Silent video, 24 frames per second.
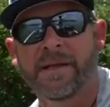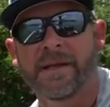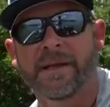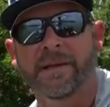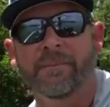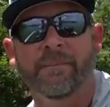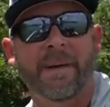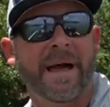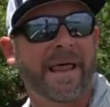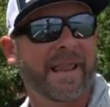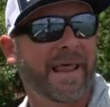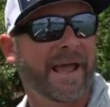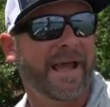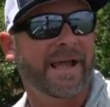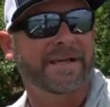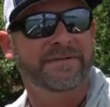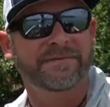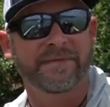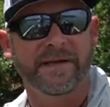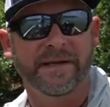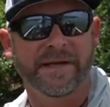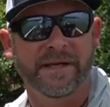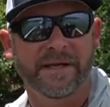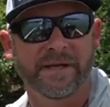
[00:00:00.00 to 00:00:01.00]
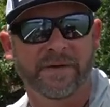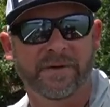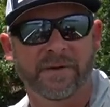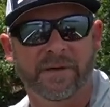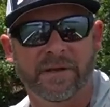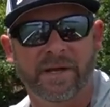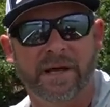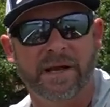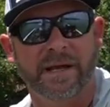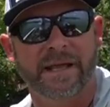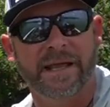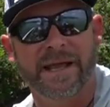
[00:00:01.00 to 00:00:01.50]
in my last video, and
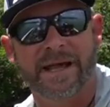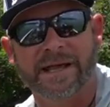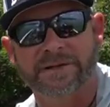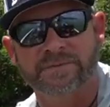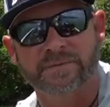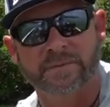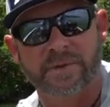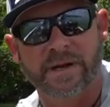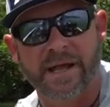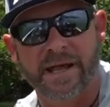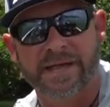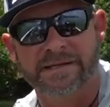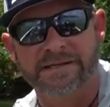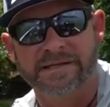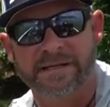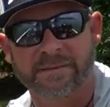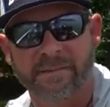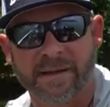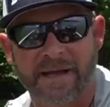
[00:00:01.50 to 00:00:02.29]
a lot of guys were asking